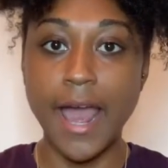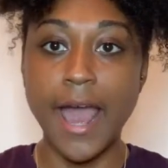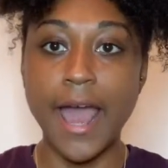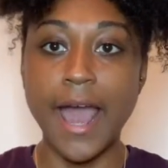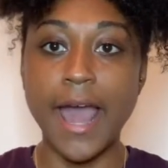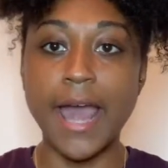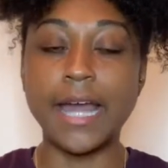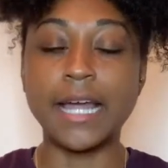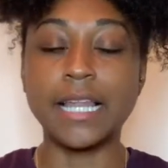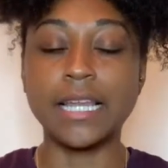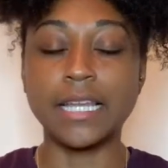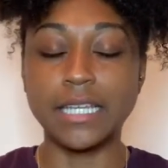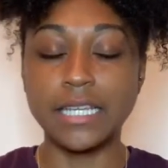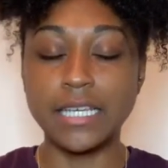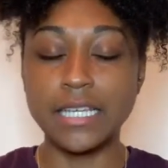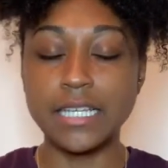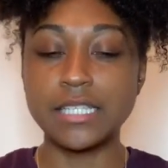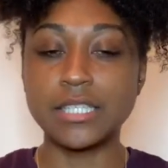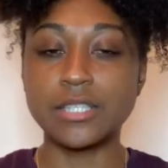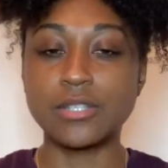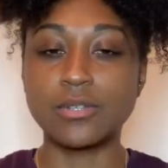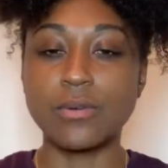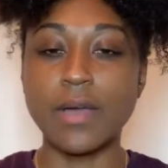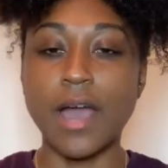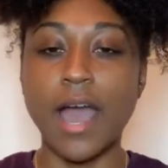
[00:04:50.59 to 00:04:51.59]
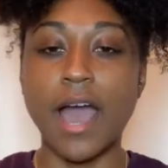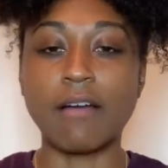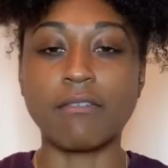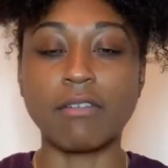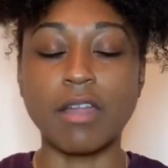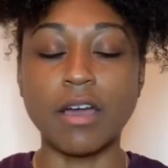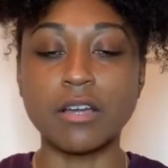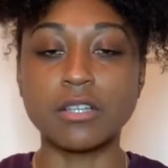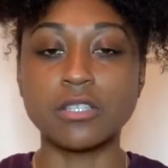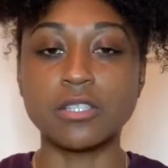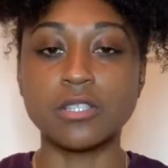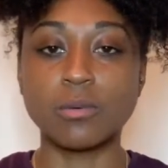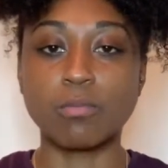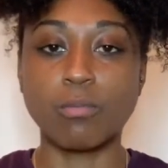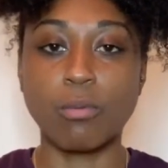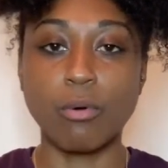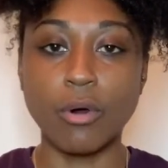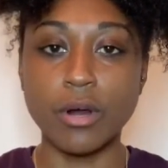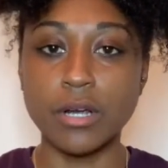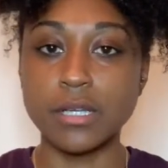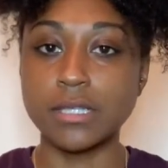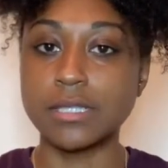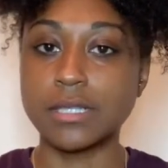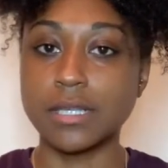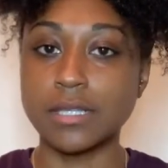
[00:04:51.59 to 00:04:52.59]
at least you have like a
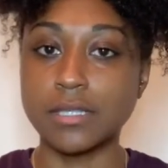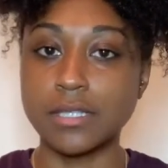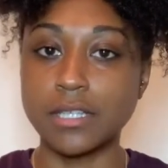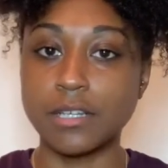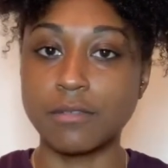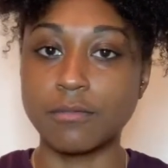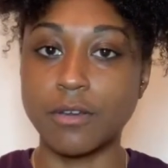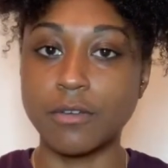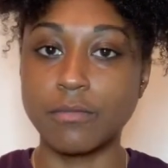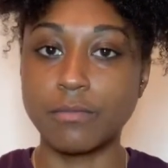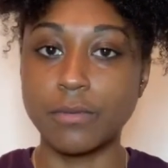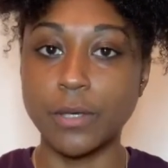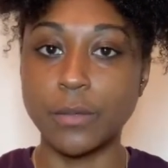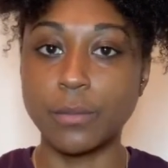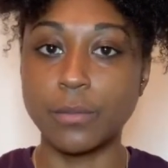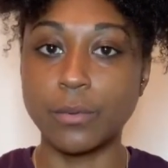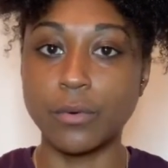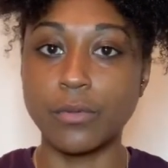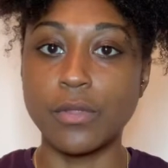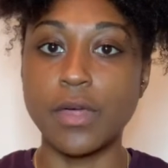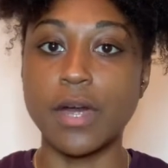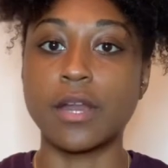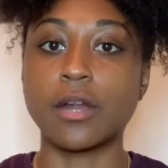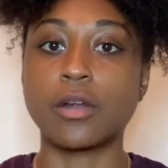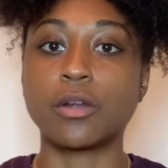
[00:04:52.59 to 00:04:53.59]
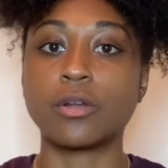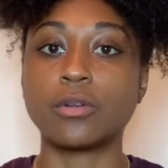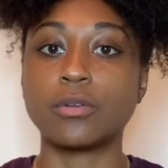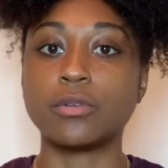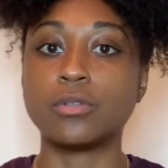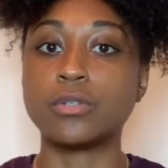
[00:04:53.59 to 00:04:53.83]
support system of people that are